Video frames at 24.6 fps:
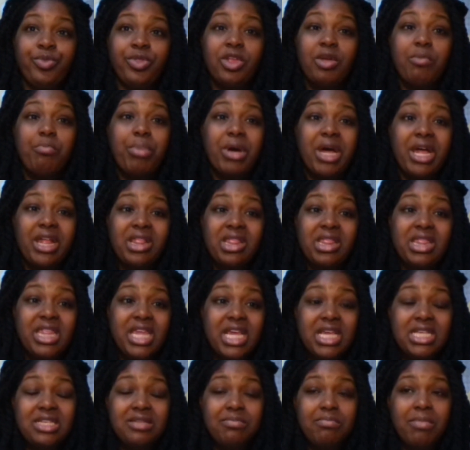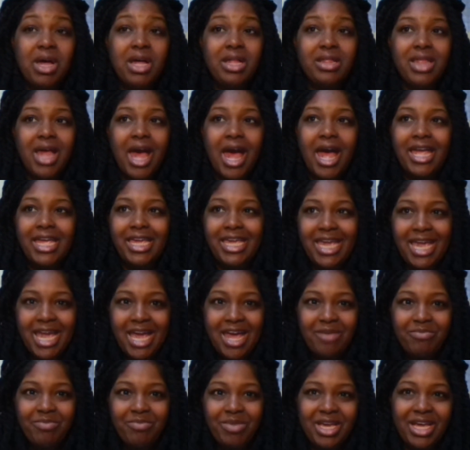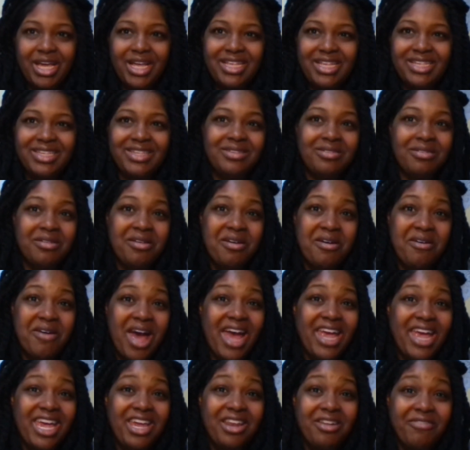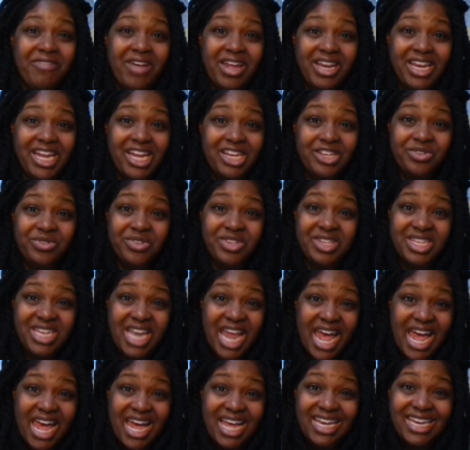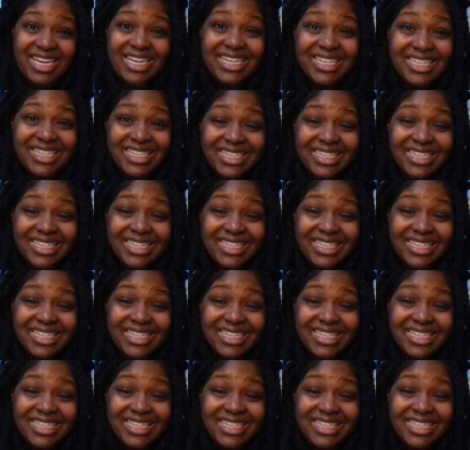but this month I can't because I hit a financial snag.